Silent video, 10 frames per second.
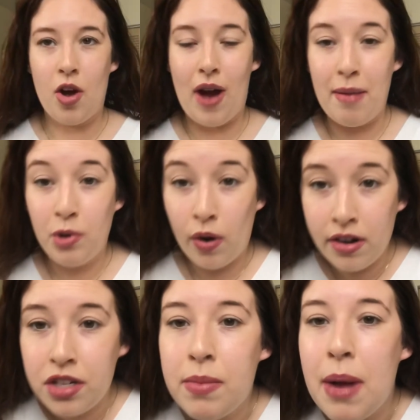So I'm
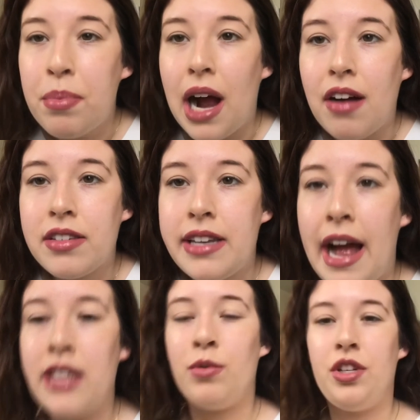going to do my brows
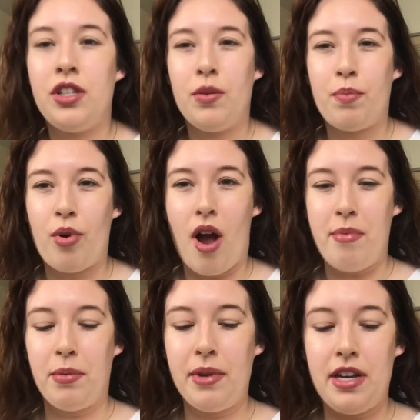next, which is
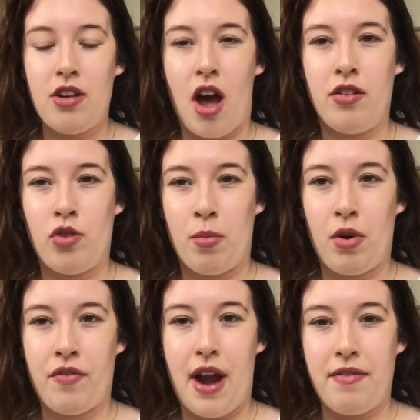probably not
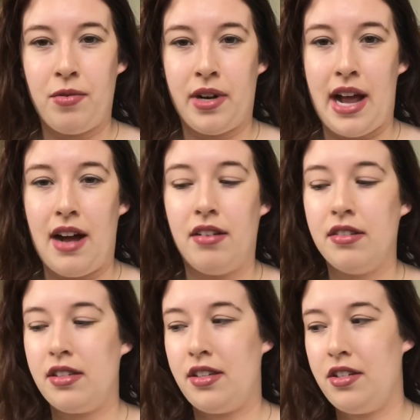normal for everyone
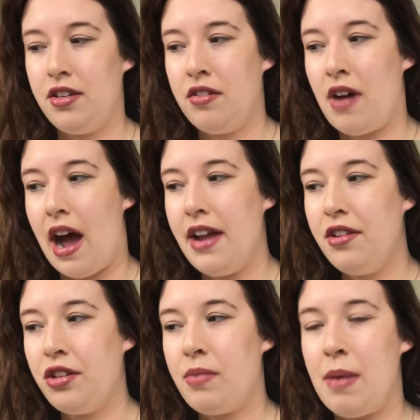else to do. I
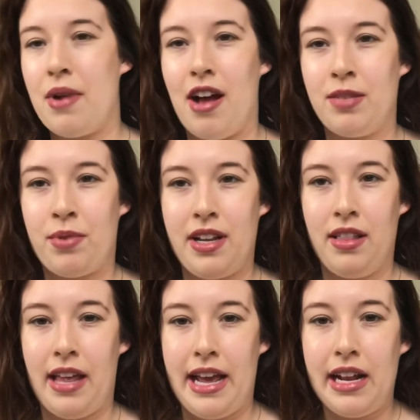usually do my brows pretty
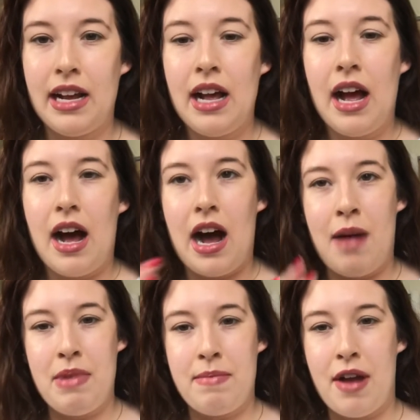late
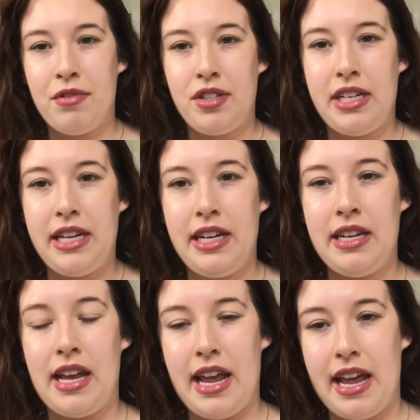in my
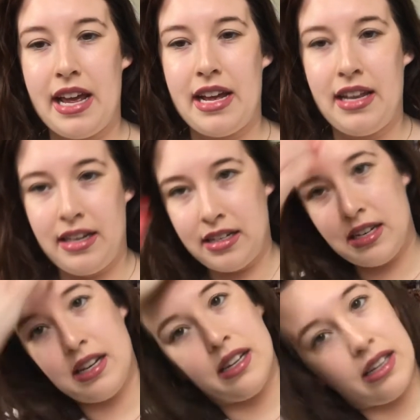routine,
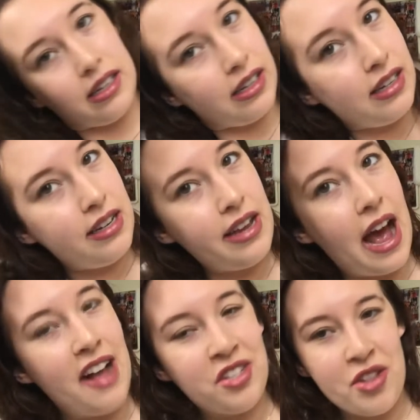and
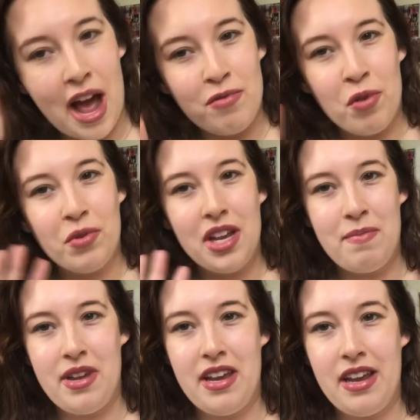yeah, so that won't really
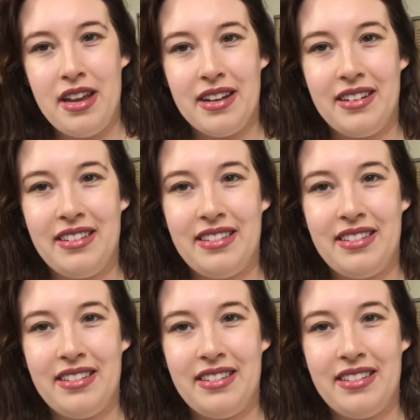be